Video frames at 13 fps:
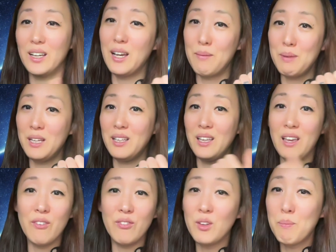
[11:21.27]
I mean,
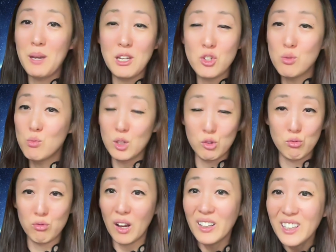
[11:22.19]
if the patient was
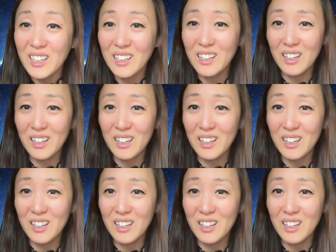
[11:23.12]
running